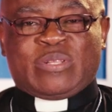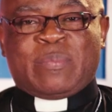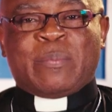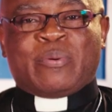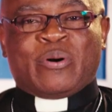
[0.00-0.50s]
the
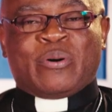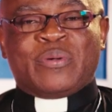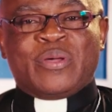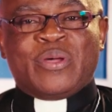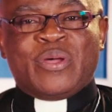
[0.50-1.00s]
people.
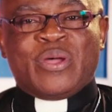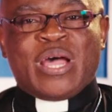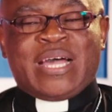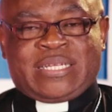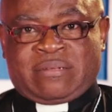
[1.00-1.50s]

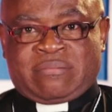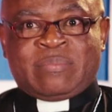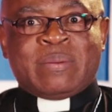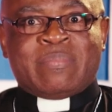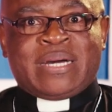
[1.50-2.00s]

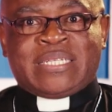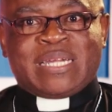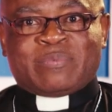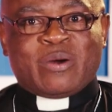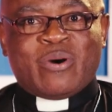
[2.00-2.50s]
Remember in
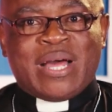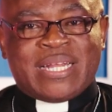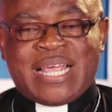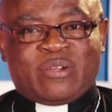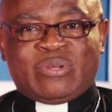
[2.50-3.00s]
chapter
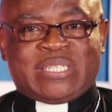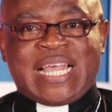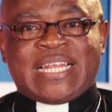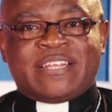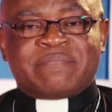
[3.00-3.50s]
1, like we
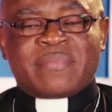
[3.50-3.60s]
said,